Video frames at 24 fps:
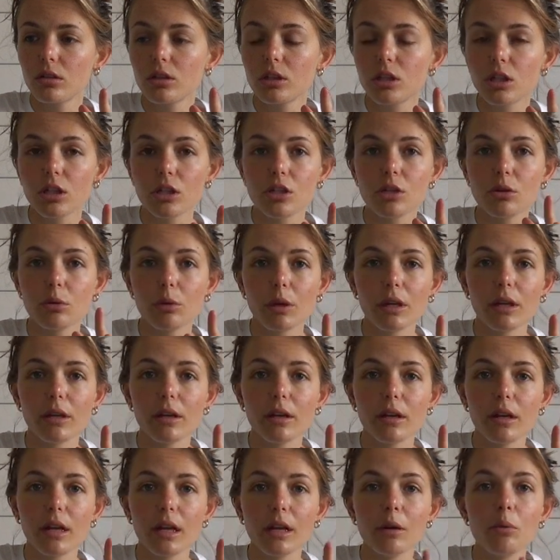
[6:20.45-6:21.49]
to do
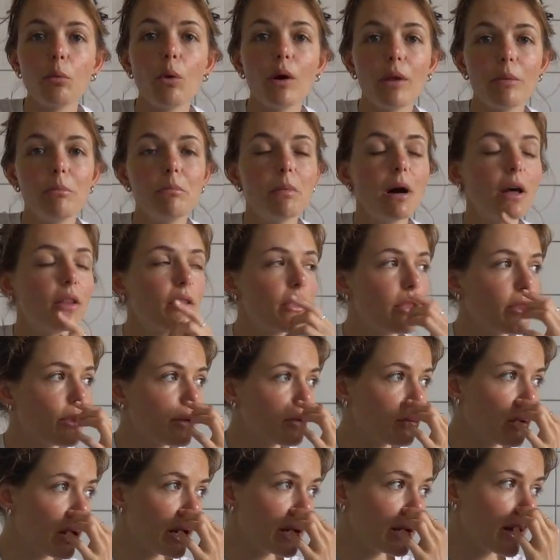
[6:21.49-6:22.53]
in 1 month
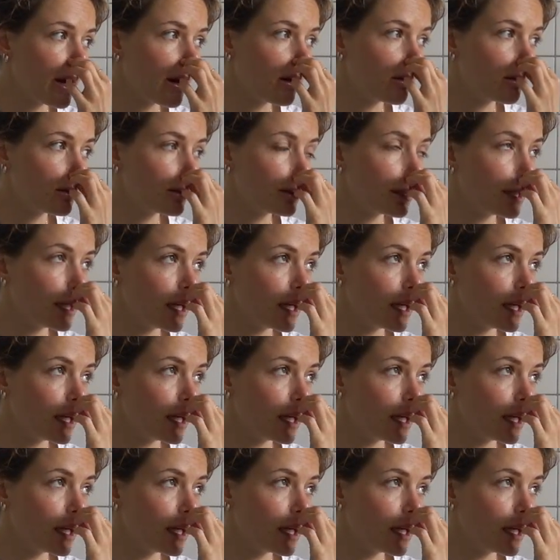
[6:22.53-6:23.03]
right now.